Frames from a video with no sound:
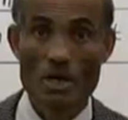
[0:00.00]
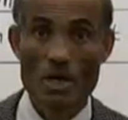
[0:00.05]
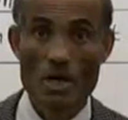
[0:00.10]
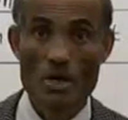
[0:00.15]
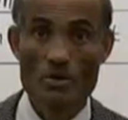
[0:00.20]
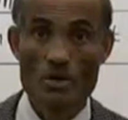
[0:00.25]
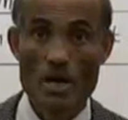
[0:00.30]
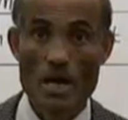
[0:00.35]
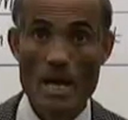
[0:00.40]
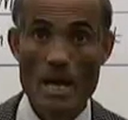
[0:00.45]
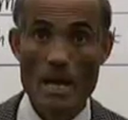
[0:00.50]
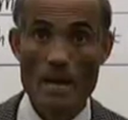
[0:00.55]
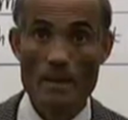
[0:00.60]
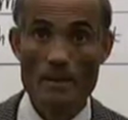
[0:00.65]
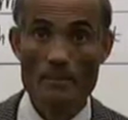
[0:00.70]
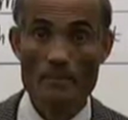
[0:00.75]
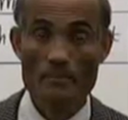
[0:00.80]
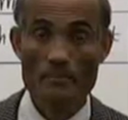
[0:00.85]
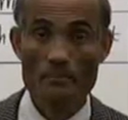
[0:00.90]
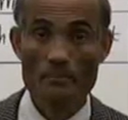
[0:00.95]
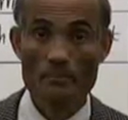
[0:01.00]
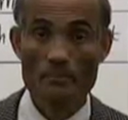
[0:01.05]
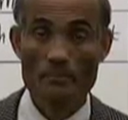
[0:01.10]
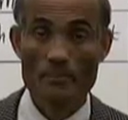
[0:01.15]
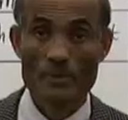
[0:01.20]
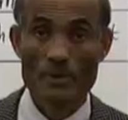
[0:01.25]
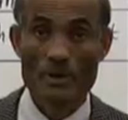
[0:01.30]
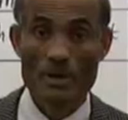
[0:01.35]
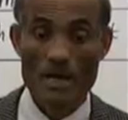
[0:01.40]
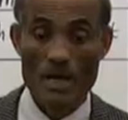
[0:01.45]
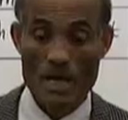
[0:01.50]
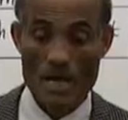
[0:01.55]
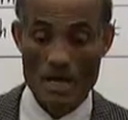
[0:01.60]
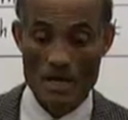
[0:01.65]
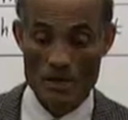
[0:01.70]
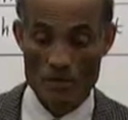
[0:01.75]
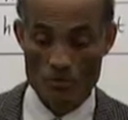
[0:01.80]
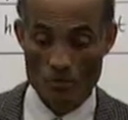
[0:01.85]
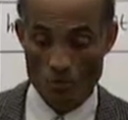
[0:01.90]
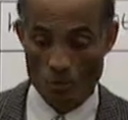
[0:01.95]
Okay.
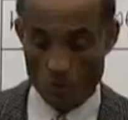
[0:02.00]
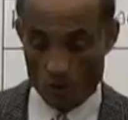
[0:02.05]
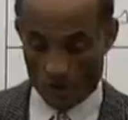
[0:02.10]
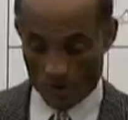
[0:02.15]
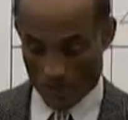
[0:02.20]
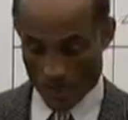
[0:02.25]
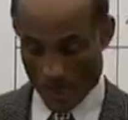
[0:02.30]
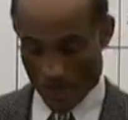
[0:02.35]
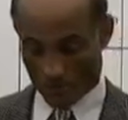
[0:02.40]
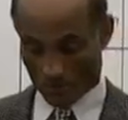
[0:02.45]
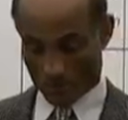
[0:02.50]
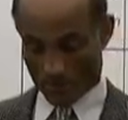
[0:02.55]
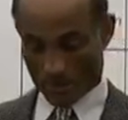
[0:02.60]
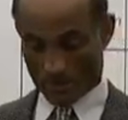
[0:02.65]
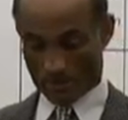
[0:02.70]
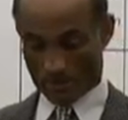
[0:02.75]
And work out the